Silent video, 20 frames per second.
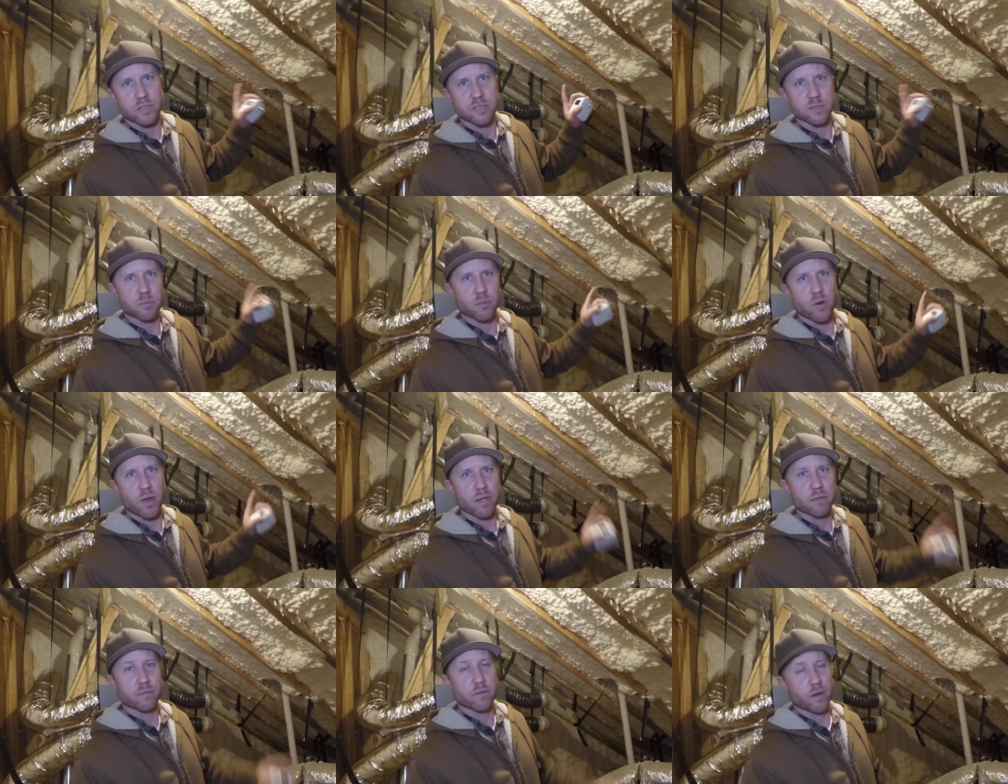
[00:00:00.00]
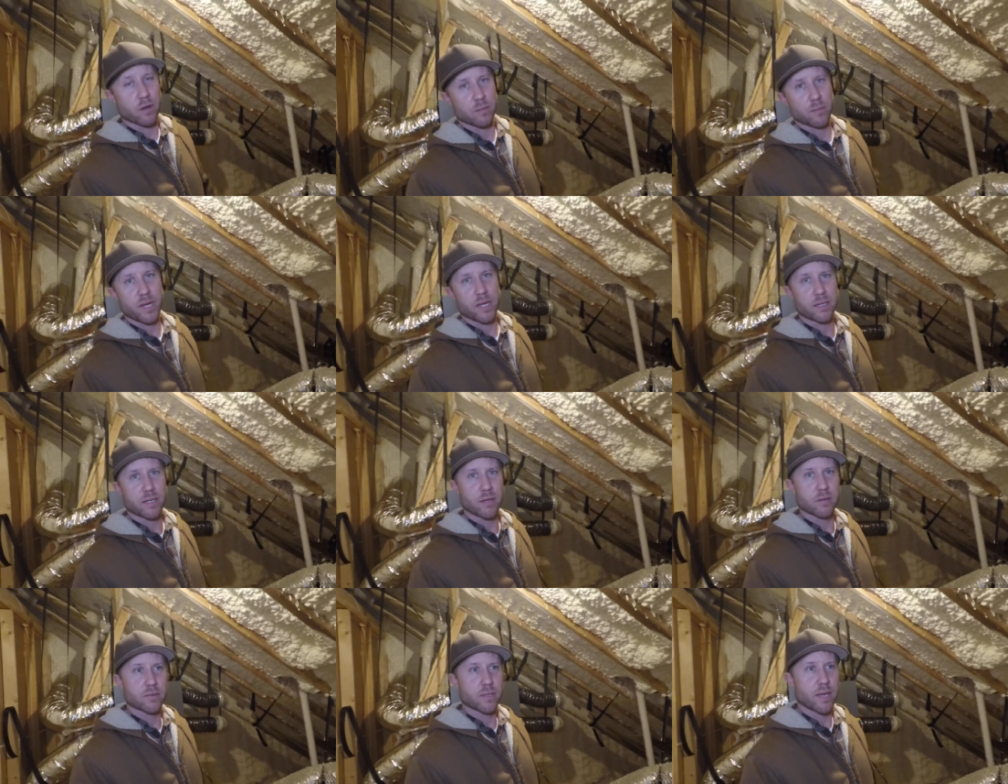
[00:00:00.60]
spray foam, I
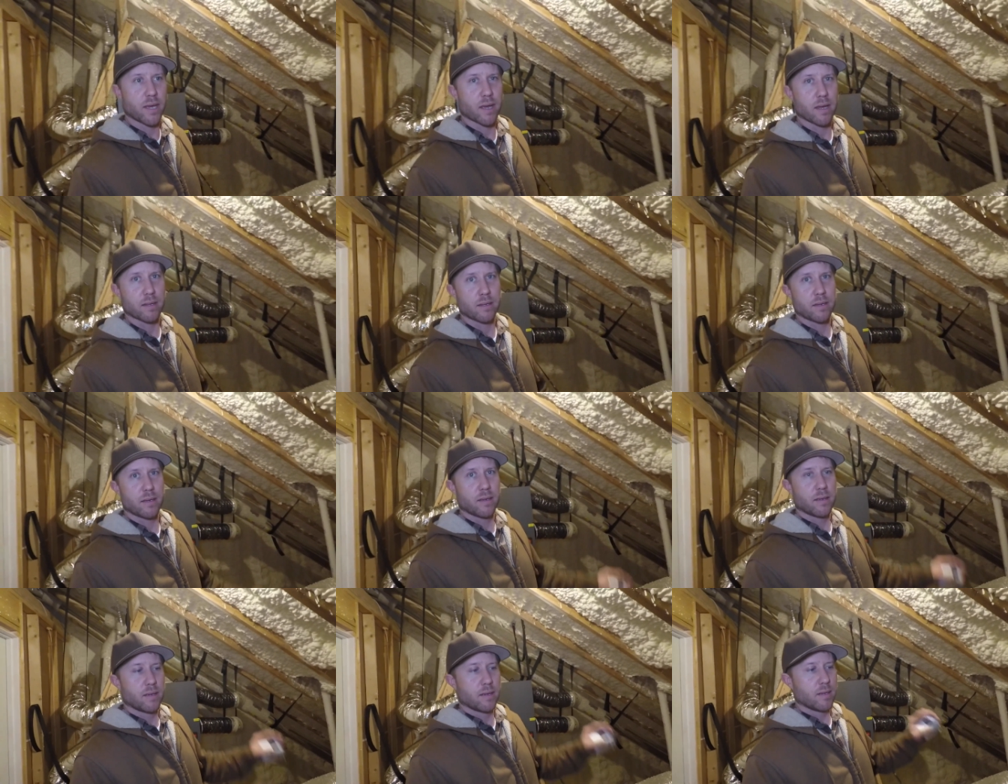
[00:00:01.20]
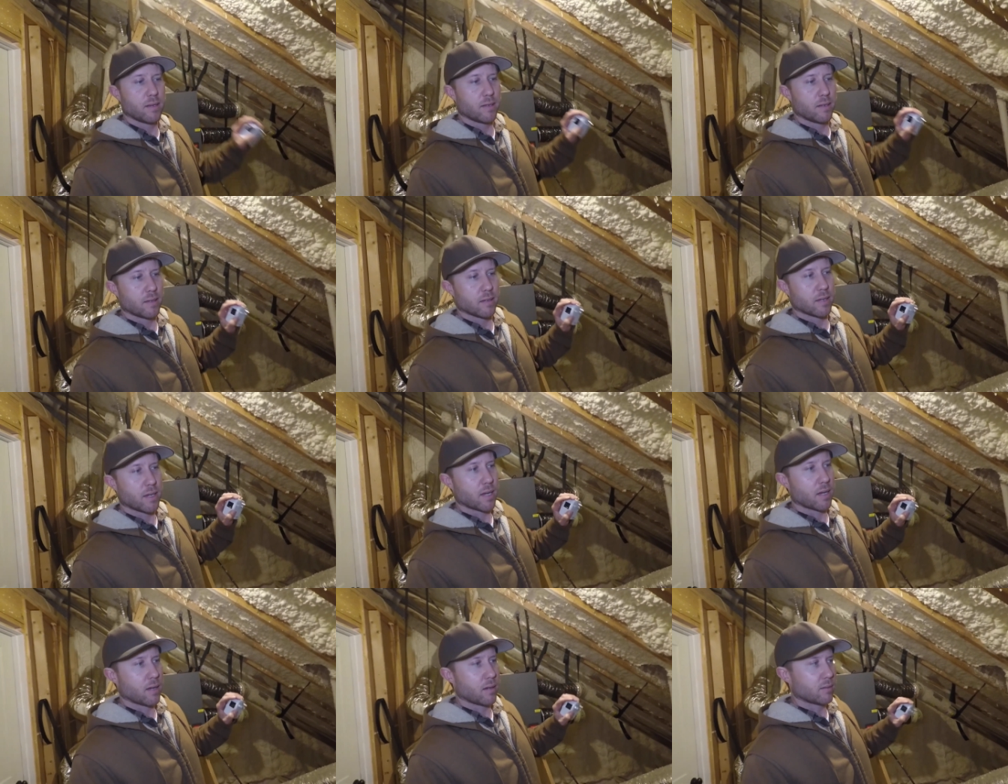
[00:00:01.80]
know that.
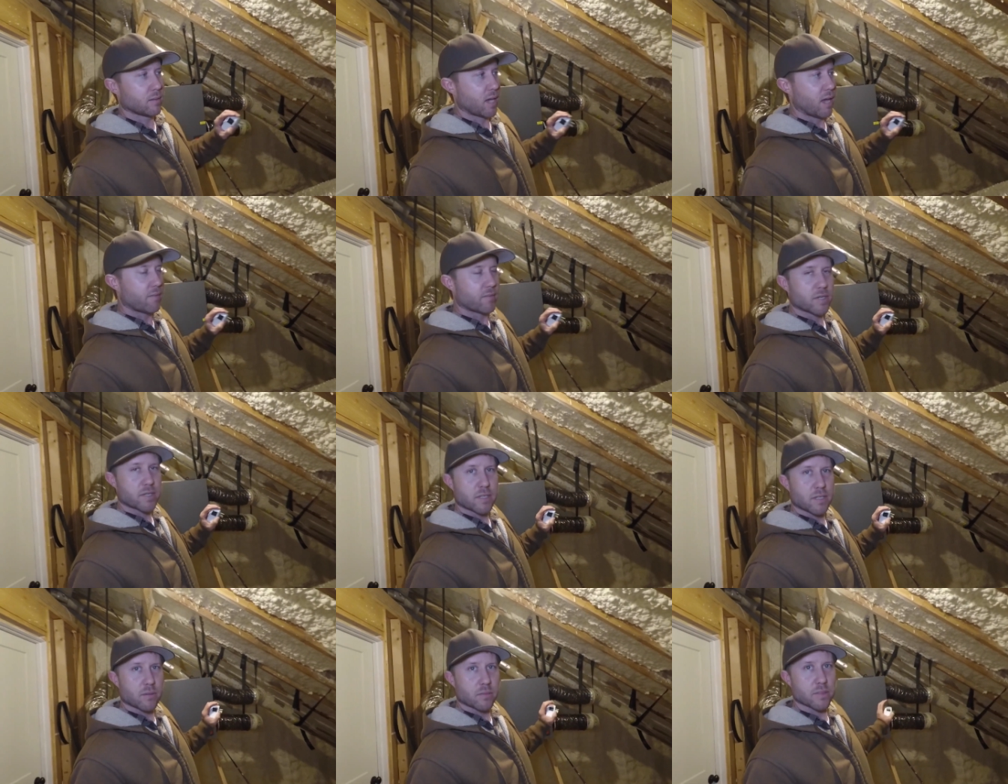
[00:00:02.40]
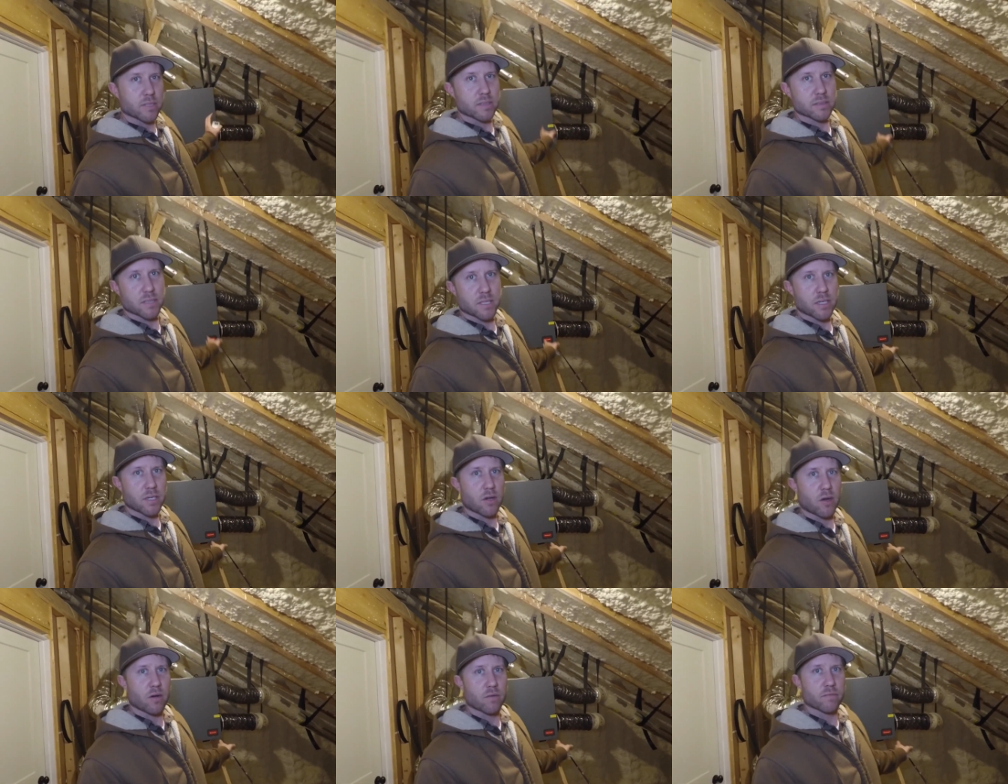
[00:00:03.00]
Having to deal with this
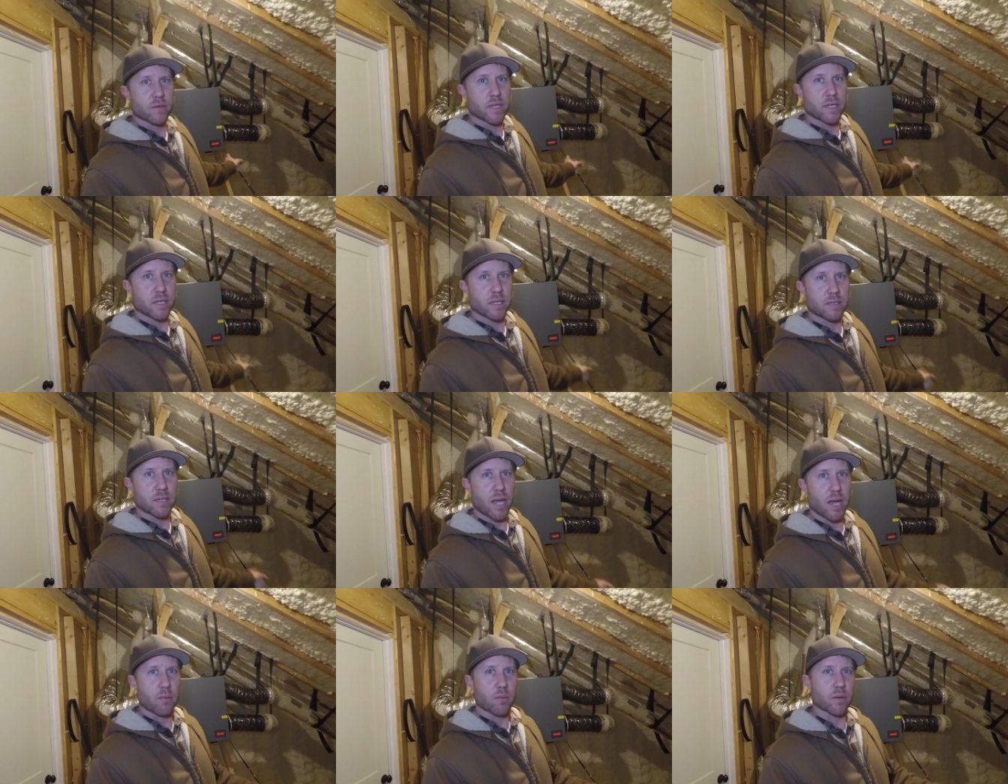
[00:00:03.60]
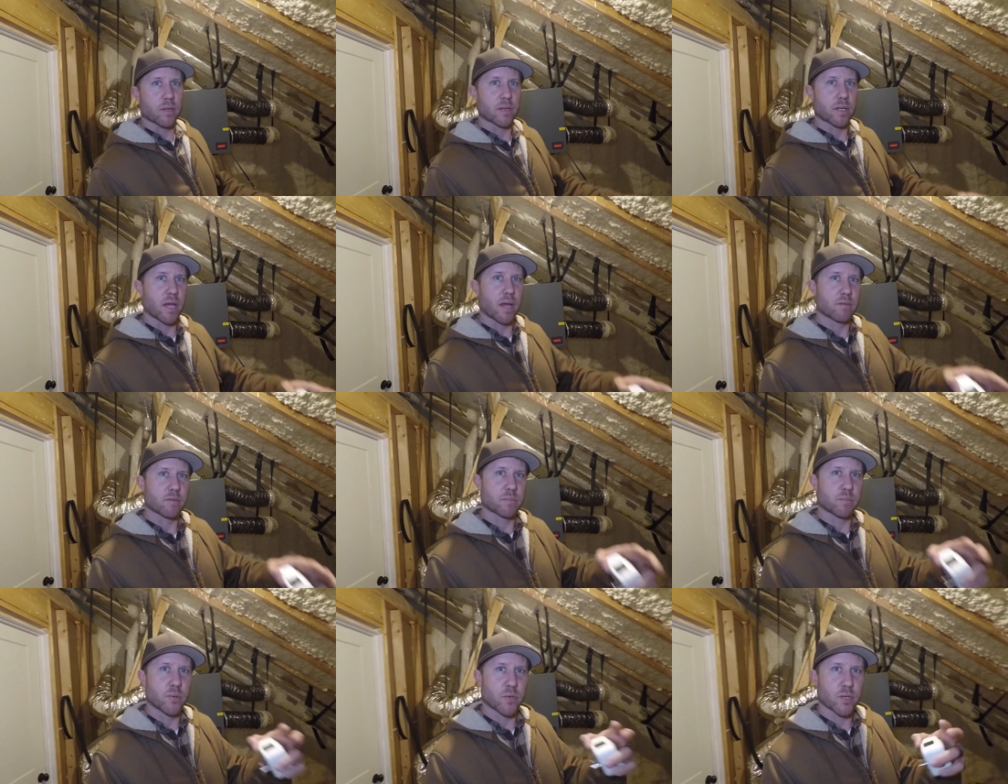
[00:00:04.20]
ERV, now we're gonna have
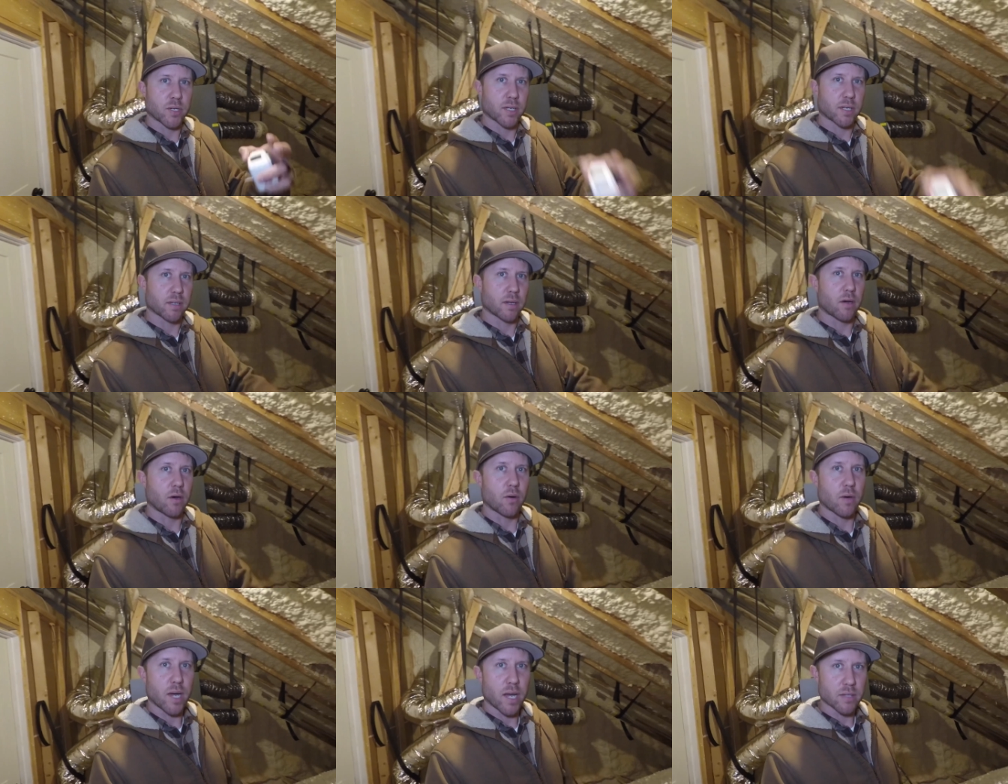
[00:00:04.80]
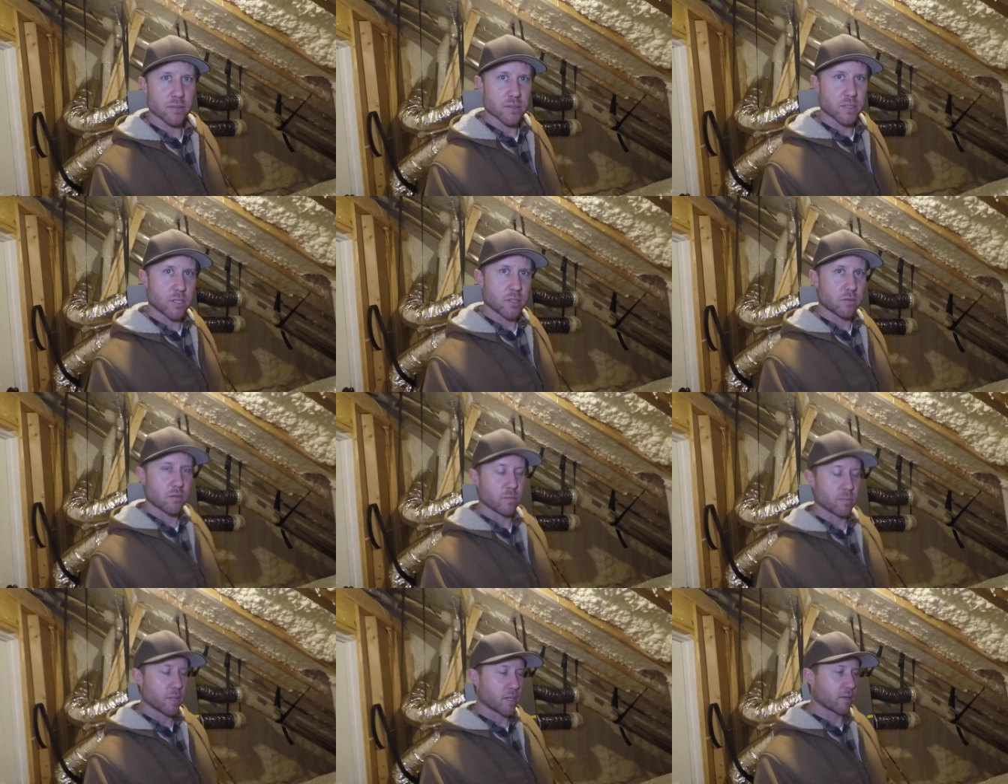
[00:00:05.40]
to put in a whole house
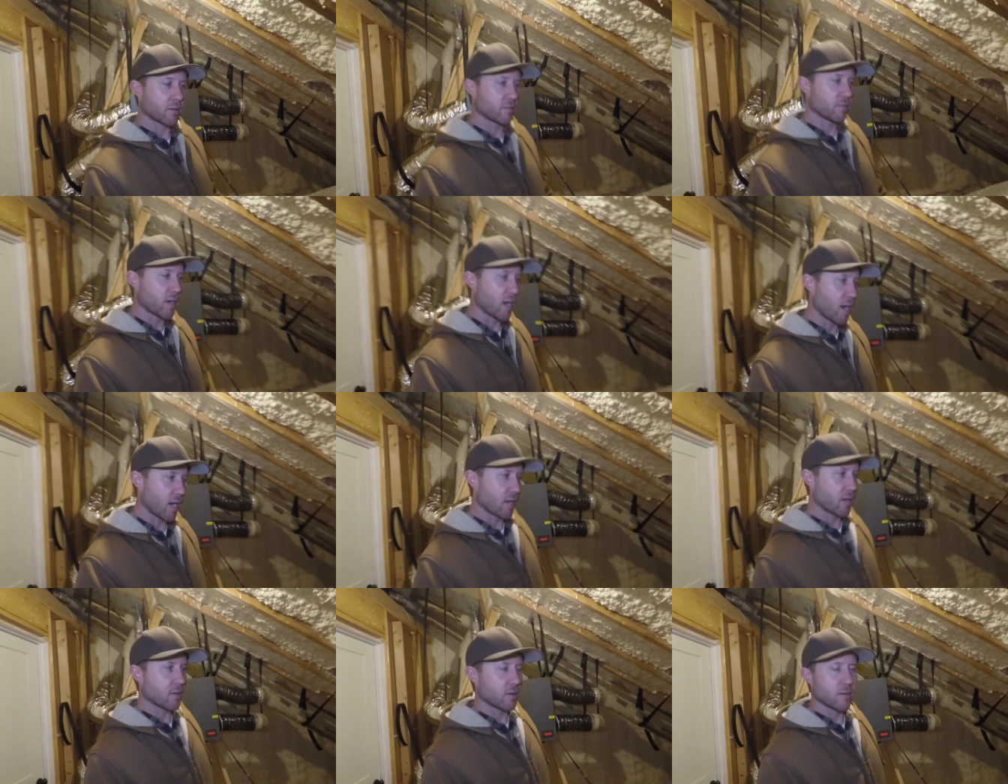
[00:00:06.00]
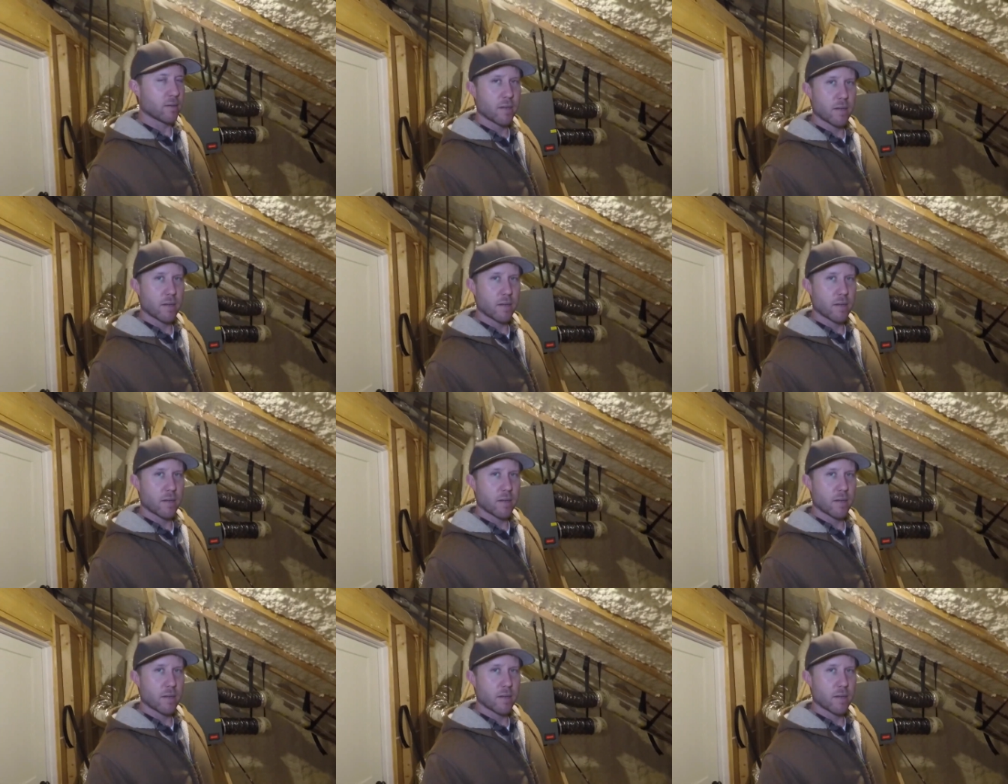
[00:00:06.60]
dehumidifier.